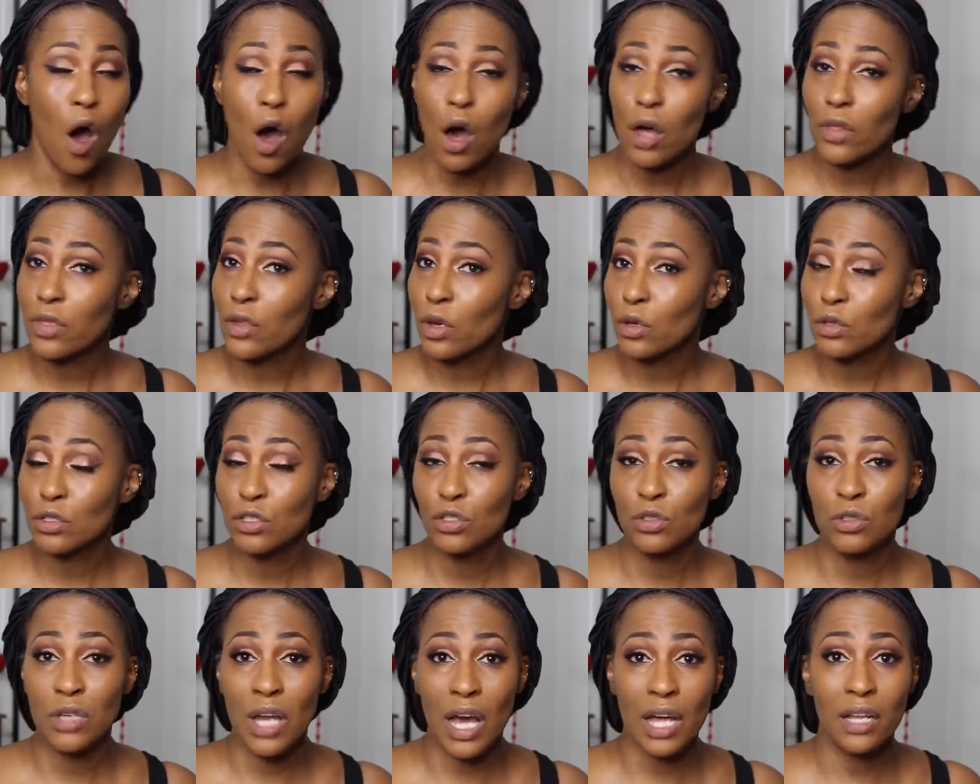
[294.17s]
all those
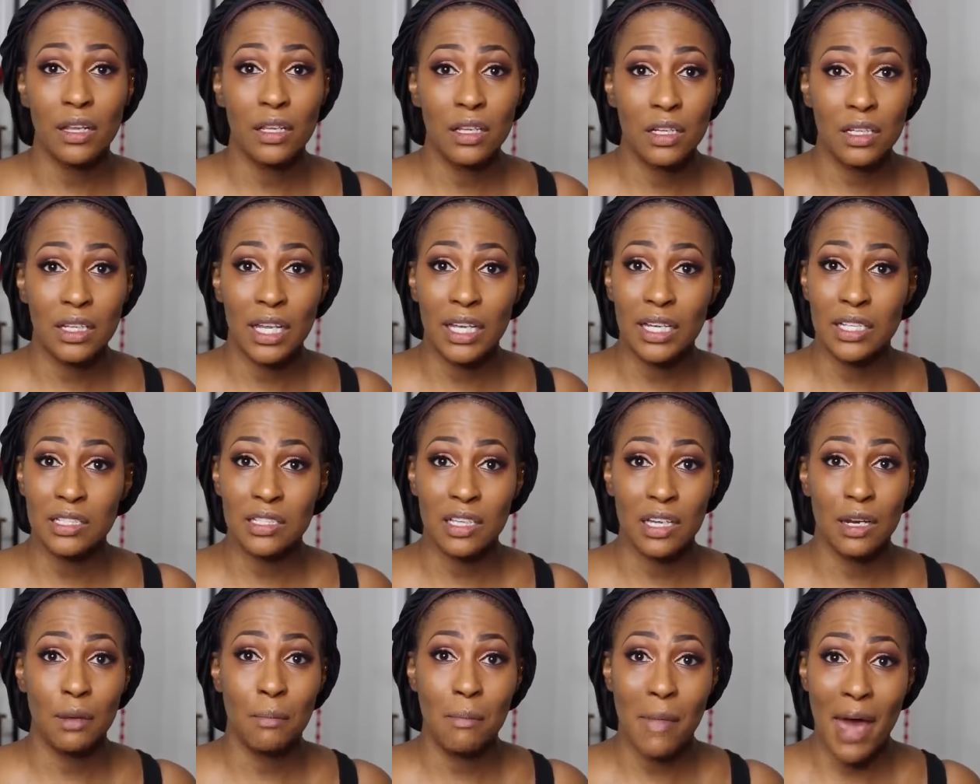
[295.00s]
do not look like
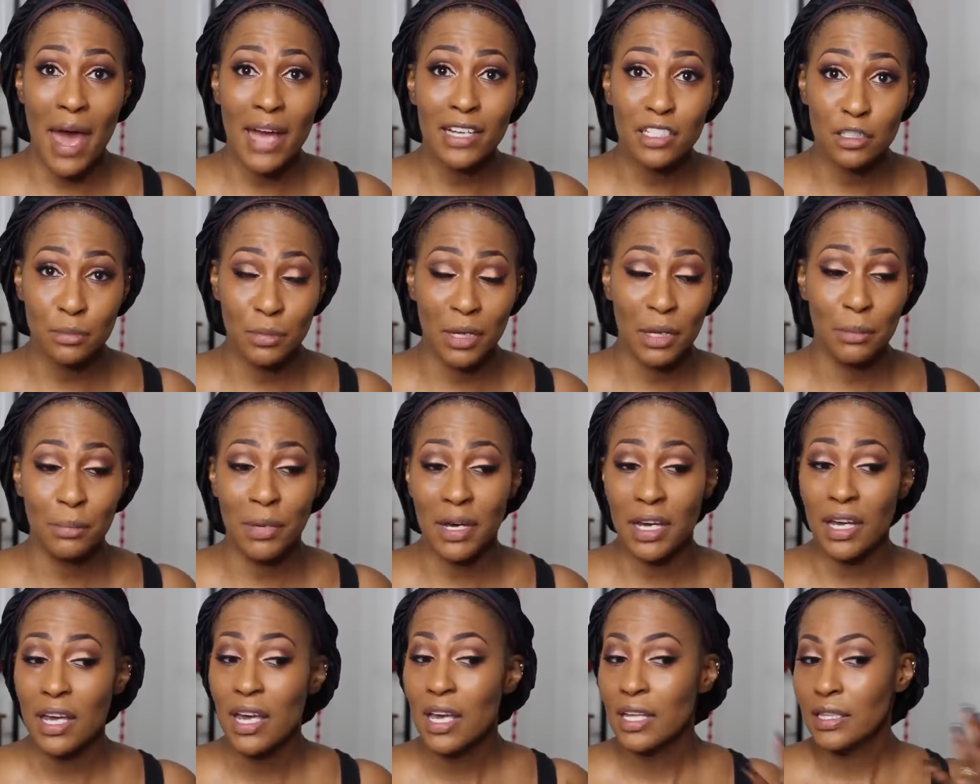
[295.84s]
it's gonna match me,
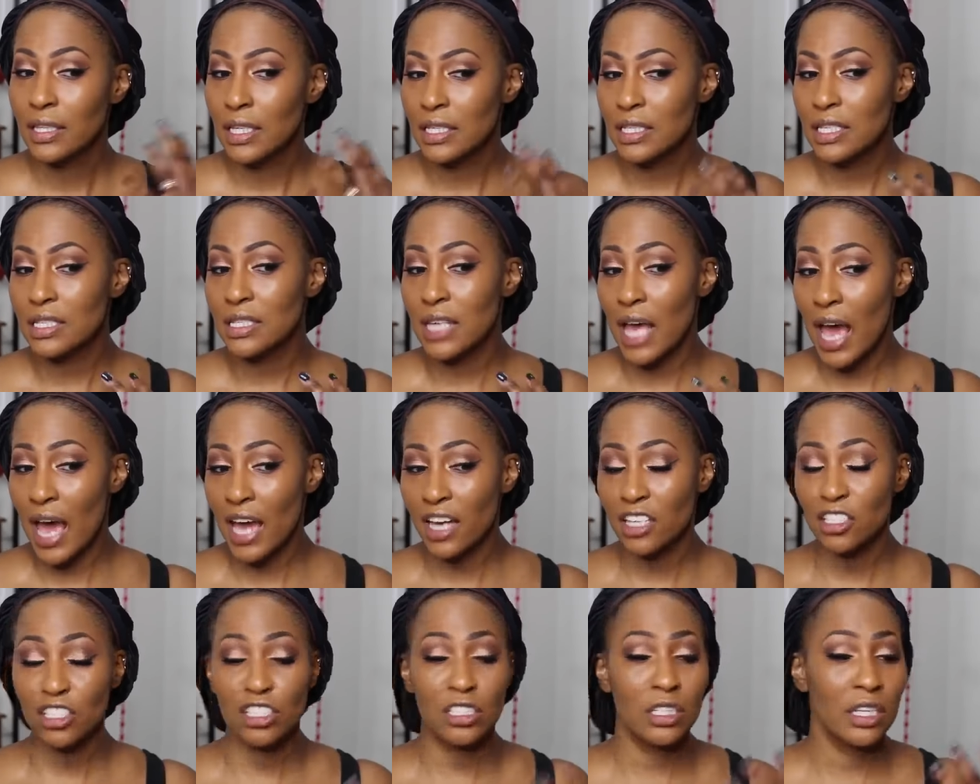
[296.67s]
but this is
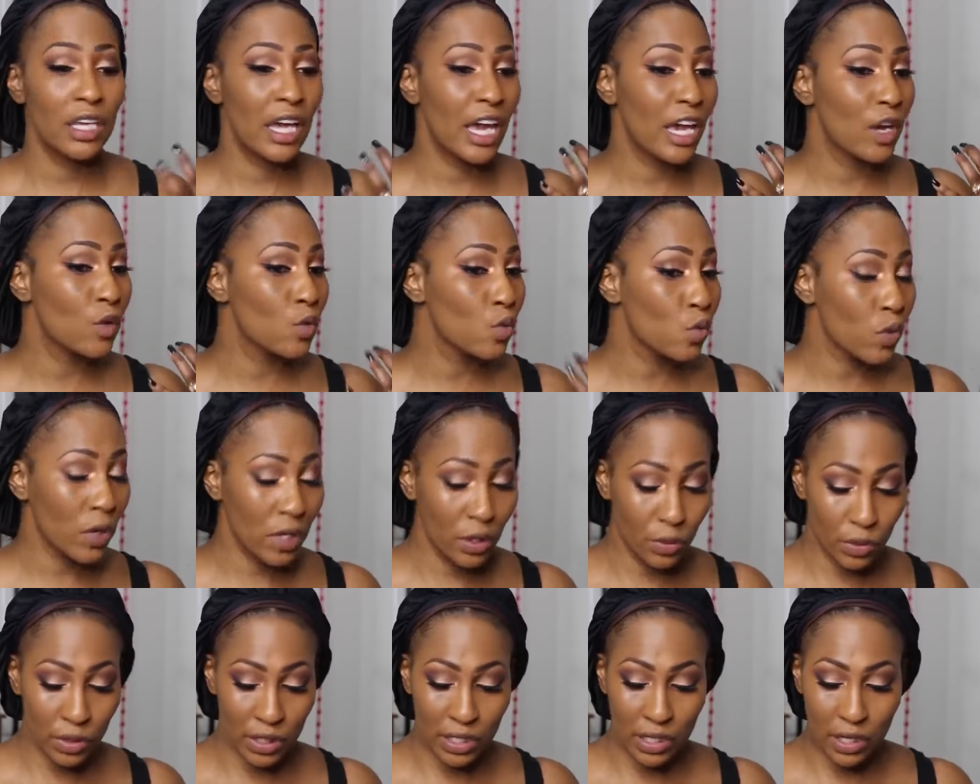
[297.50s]
actually a
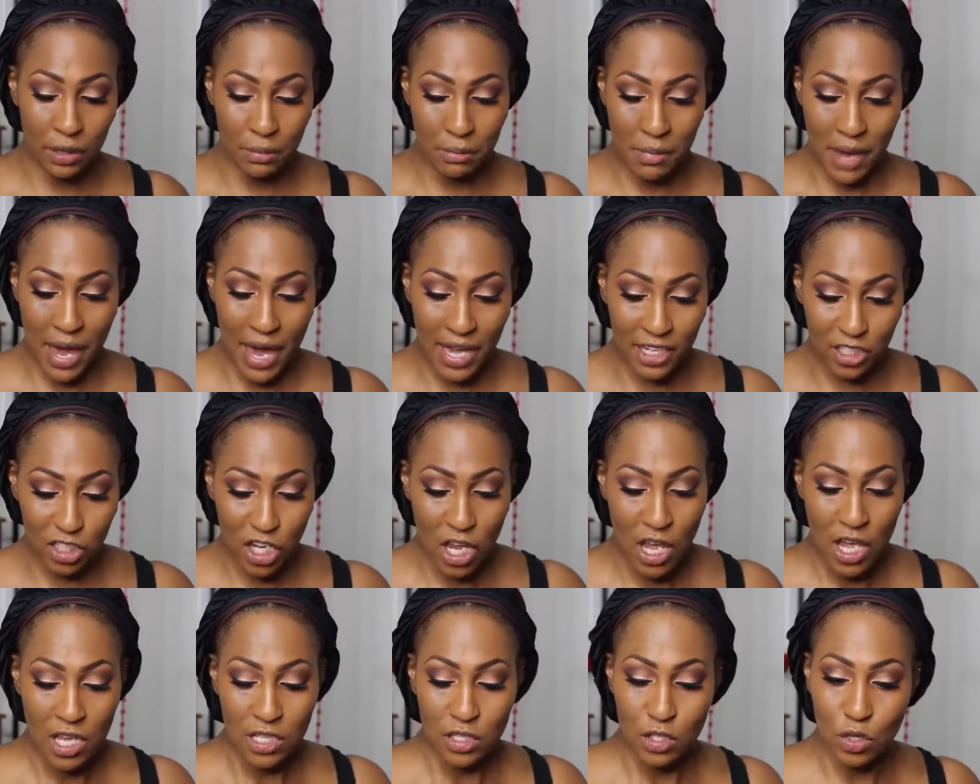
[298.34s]
really good match.
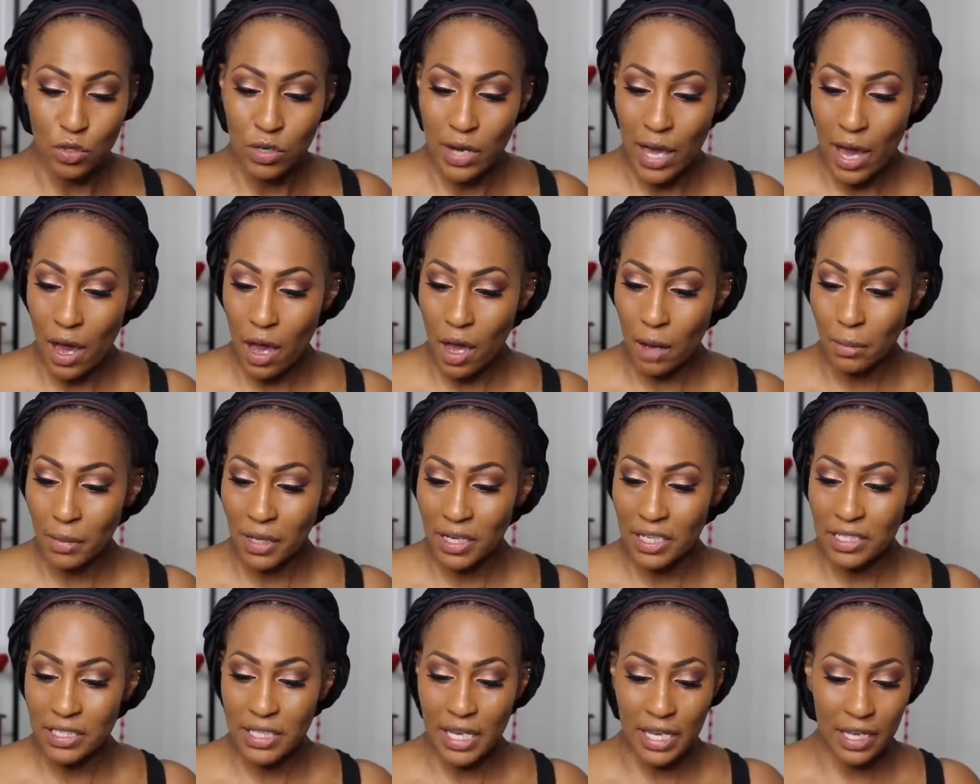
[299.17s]
So now I'm
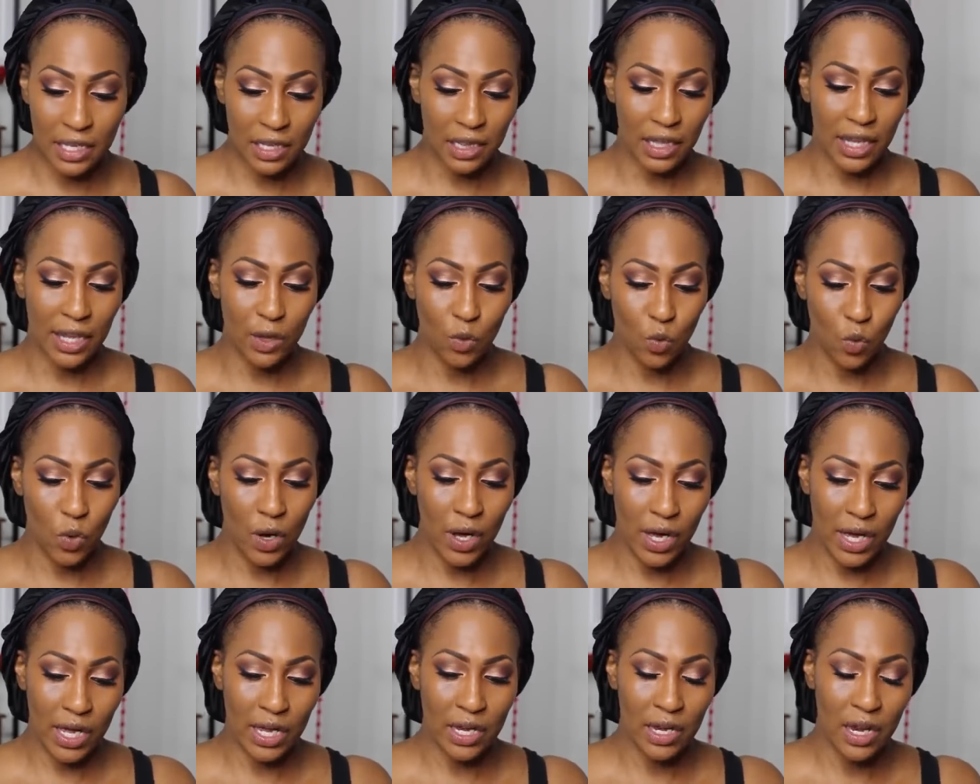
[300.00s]
gonna take Clay
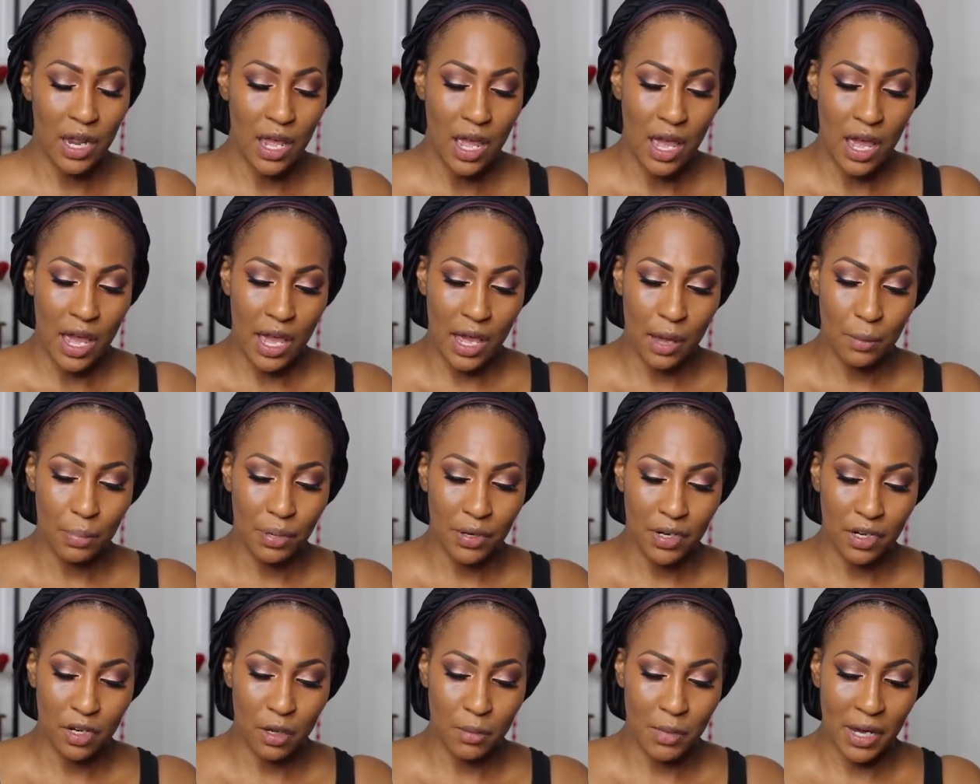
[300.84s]
1 and
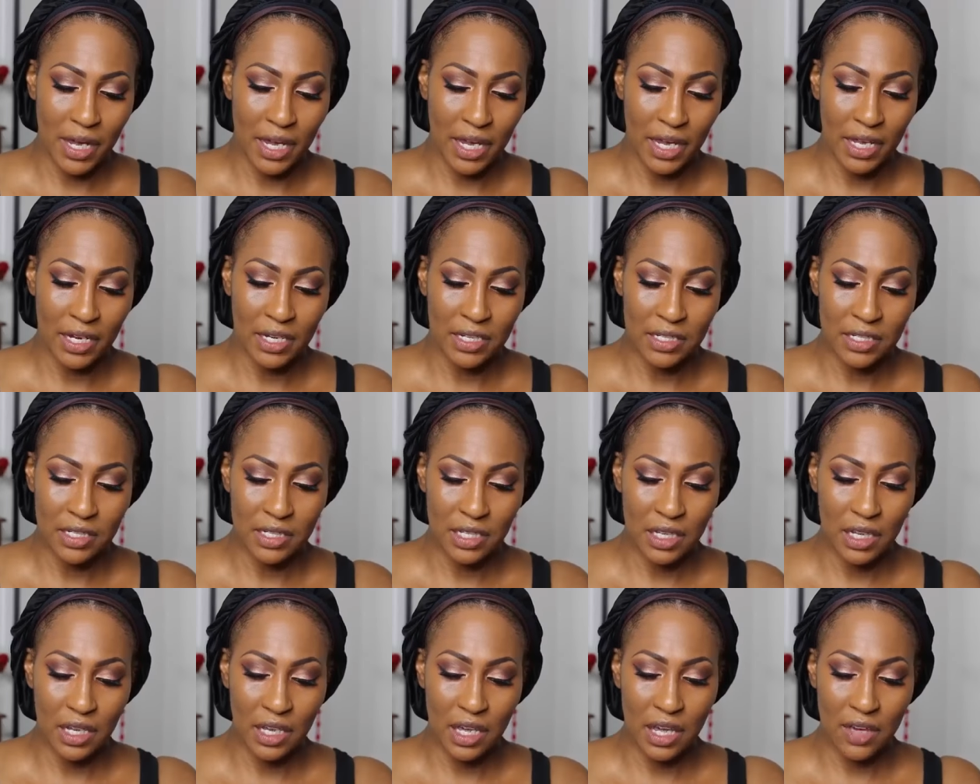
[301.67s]
put it on my hand and
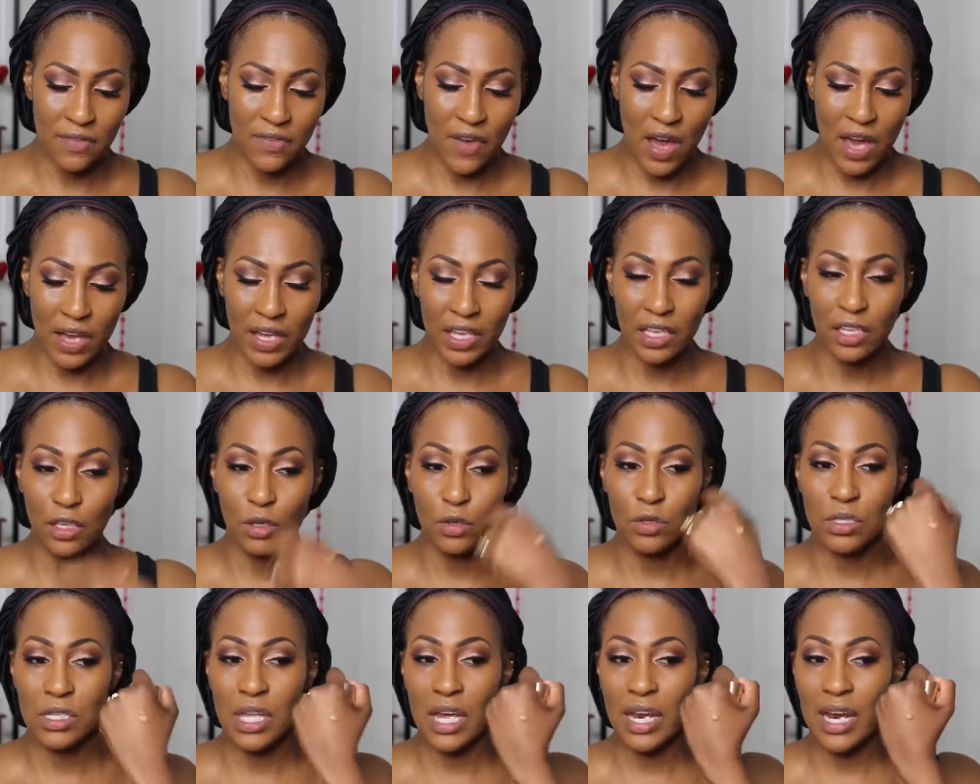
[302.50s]
see if I can
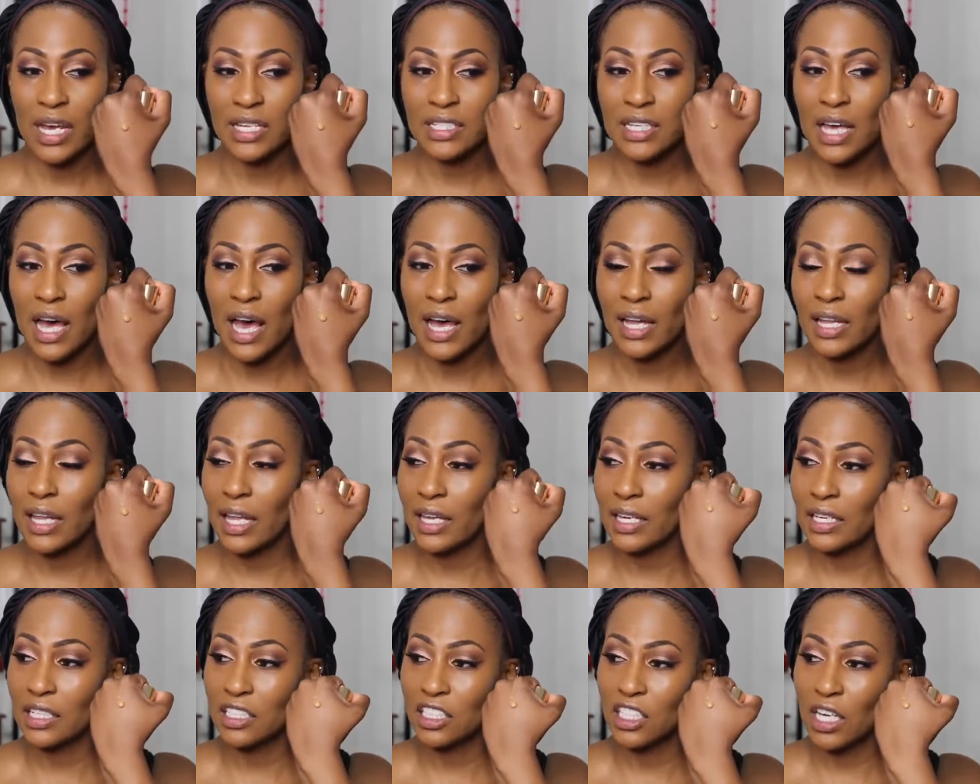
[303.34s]
use that as a
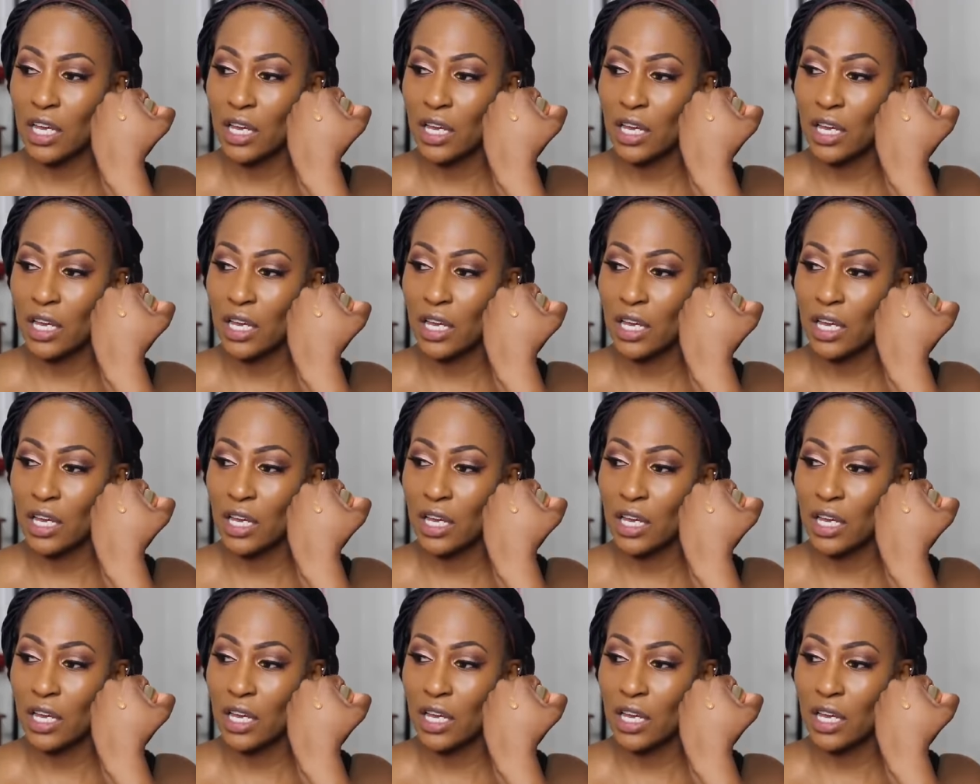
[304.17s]
highlighting